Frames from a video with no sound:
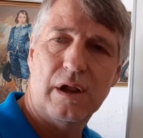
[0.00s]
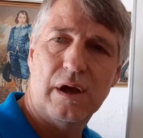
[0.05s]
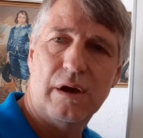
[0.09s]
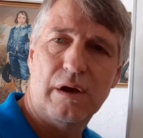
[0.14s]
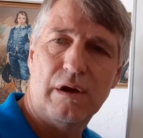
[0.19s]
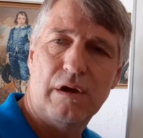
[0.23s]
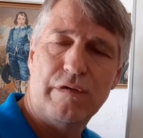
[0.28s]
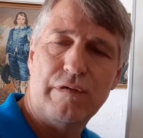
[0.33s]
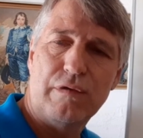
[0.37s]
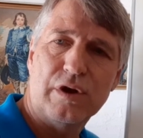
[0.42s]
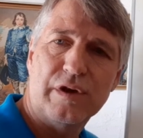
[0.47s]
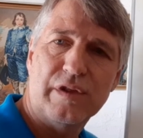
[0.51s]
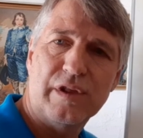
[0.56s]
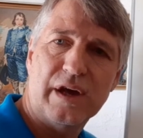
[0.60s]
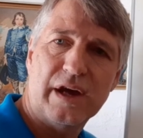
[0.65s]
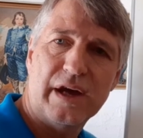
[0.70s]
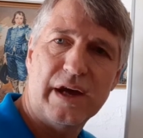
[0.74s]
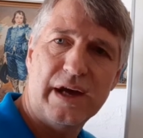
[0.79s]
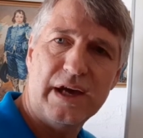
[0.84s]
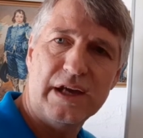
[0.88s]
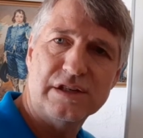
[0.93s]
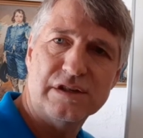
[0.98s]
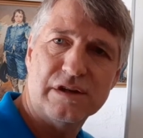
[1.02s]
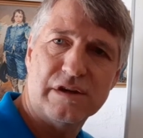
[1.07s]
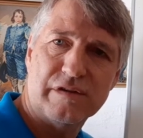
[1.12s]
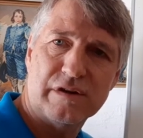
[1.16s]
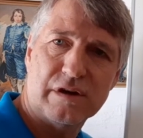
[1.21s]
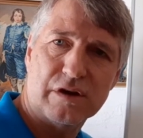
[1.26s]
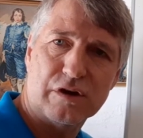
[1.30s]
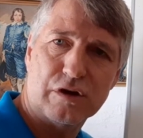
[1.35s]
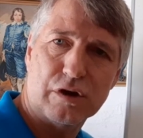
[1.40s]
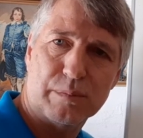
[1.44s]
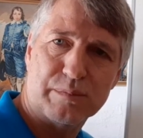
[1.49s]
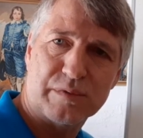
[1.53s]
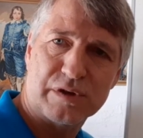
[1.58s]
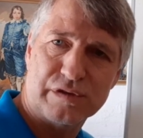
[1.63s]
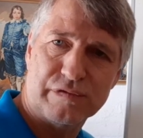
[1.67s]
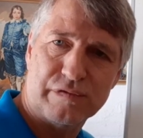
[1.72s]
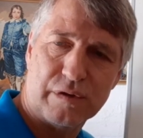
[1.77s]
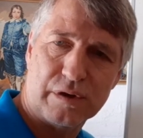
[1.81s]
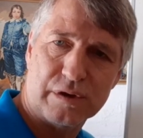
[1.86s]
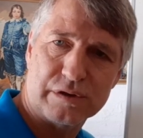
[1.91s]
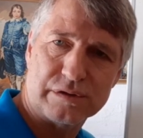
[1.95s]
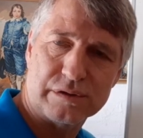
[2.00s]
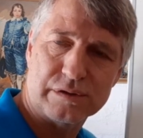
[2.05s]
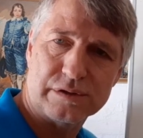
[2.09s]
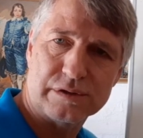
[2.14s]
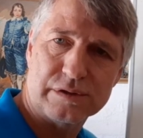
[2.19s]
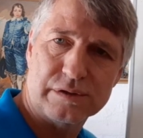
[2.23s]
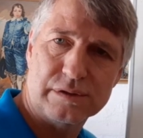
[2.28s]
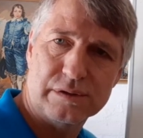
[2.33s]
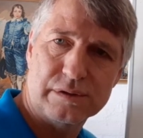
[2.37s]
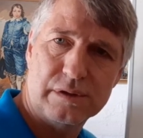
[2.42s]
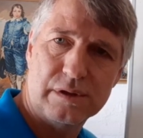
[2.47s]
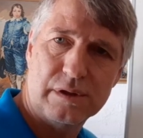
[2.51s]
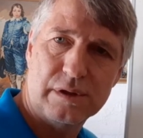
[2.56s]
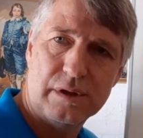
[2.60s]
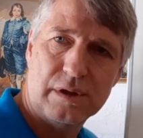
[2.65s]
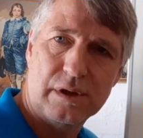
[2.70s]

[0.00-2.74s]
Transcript: Now, if you look at the age of Archaeopteryx fossils,